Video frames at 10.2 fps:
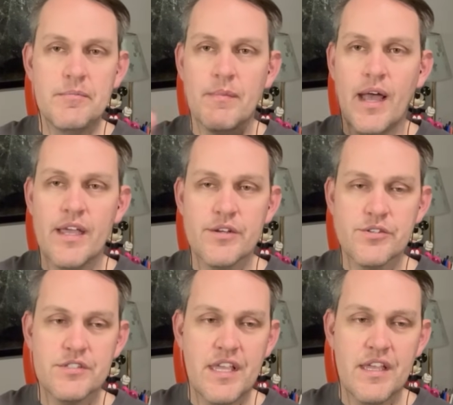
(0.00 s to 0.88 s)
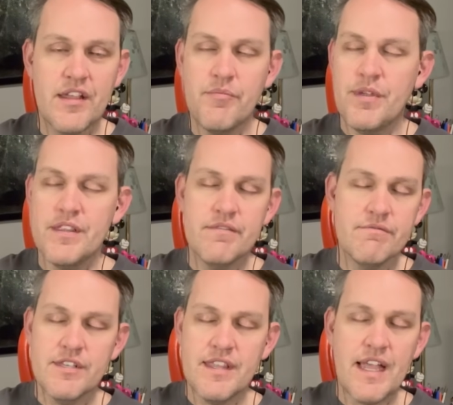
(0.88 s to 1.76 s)
I understand. I've been
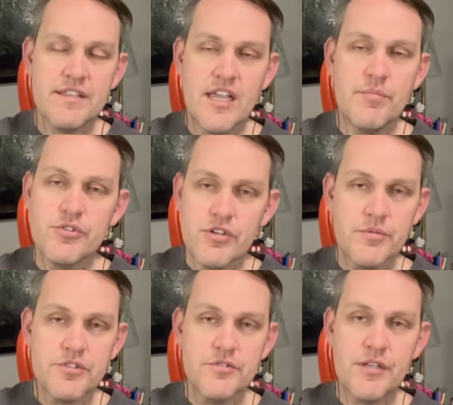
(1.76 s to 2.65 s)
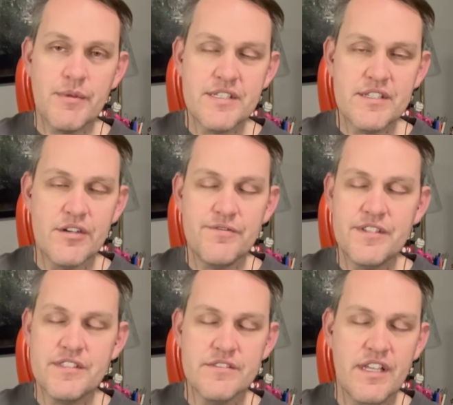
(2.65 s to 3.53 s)
to that type of troubleshooting myself.
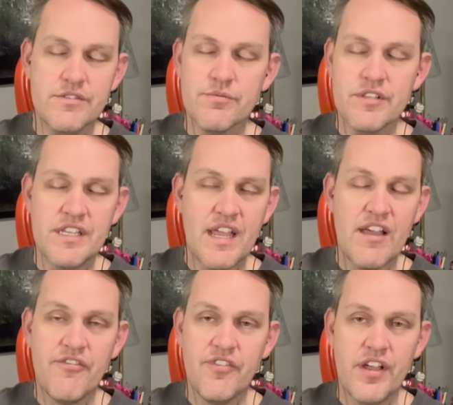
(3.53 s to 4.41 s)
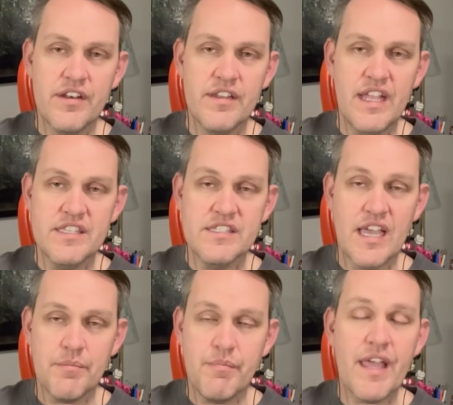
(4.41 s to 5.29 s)
It's it's really not fun. It's
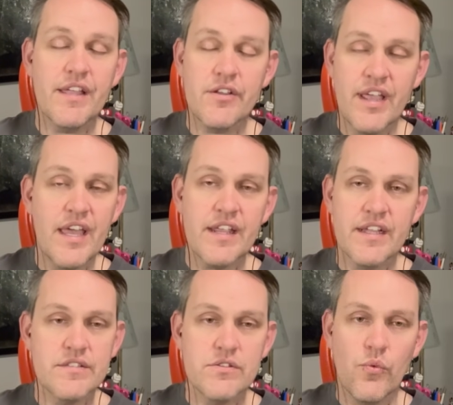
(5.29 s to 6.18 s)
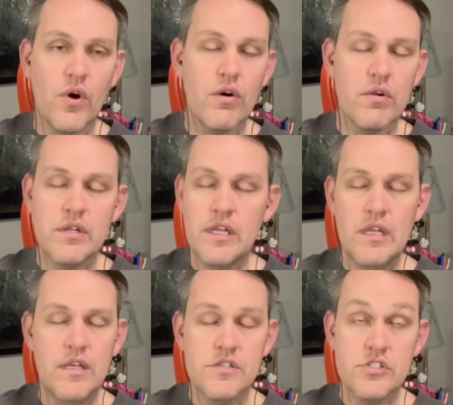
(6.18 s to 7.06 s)
like banging your head against the wall
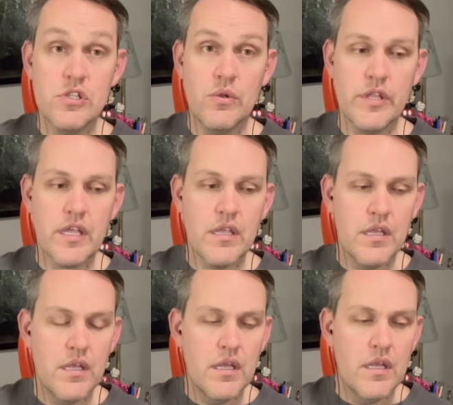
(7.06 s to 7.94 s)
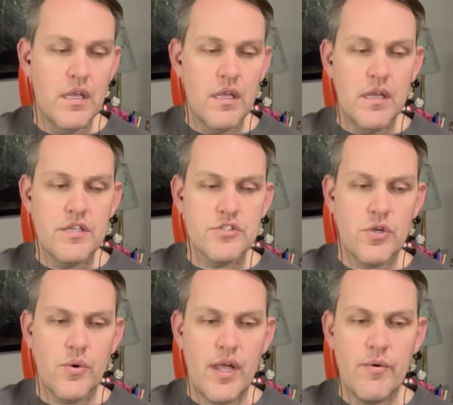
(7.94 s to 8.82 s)
slowly.
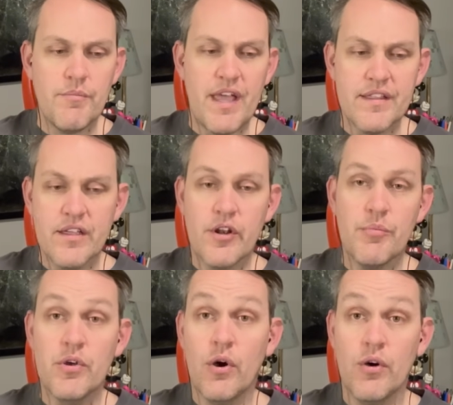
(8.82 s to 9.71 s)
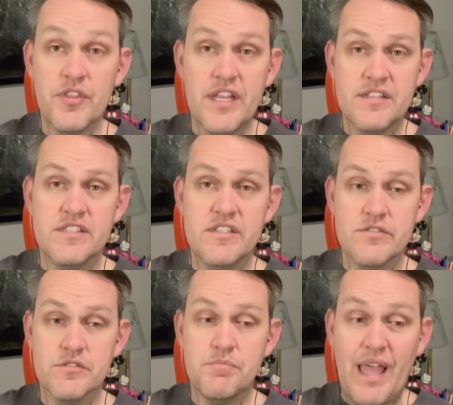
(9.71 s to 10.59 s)
So I went back there and I put all the net
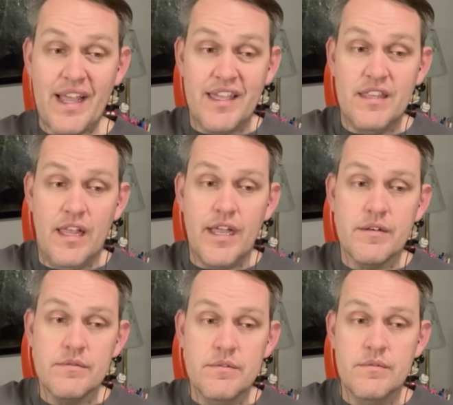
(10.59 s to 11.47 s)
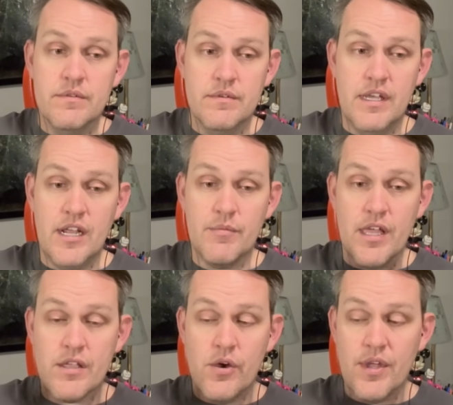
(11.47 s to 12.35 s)
sensors back in line, and I'm
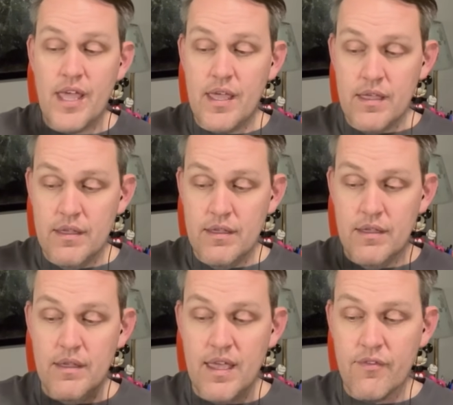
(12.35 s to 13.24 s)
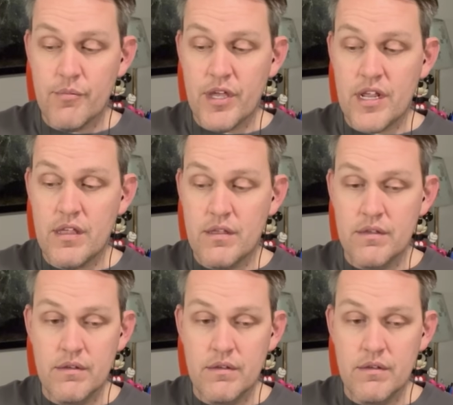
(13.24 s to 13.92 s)
like, okay, everybody,